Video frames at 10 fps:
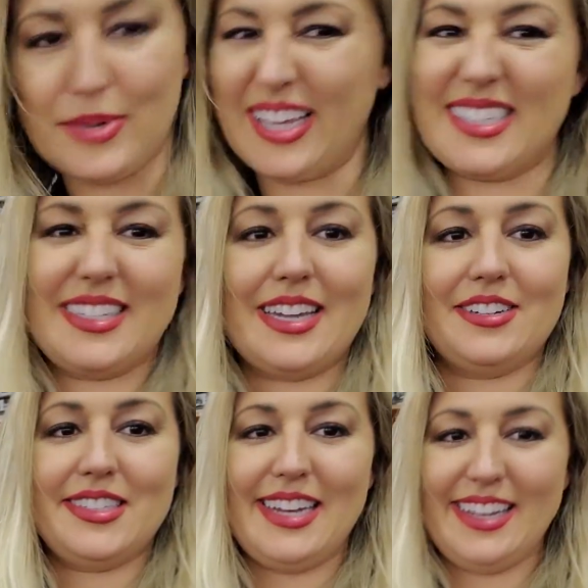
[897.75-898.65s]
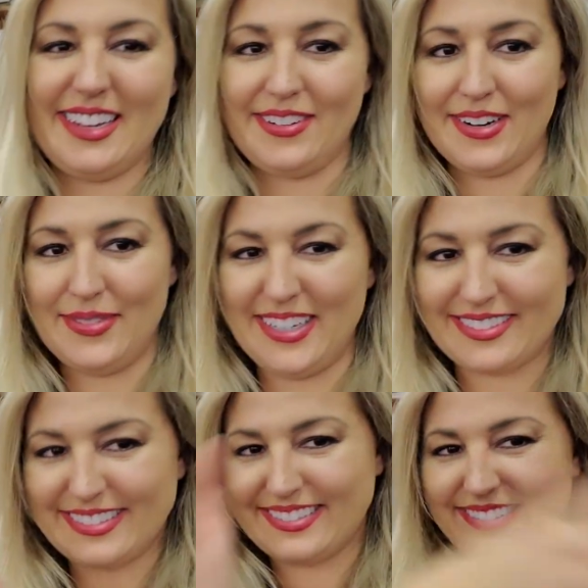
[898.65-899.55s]
We like scarcity, you know what
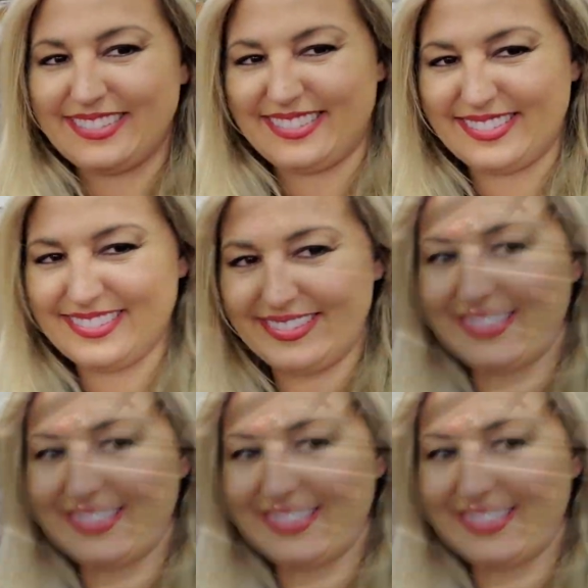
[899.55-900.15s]
I mean?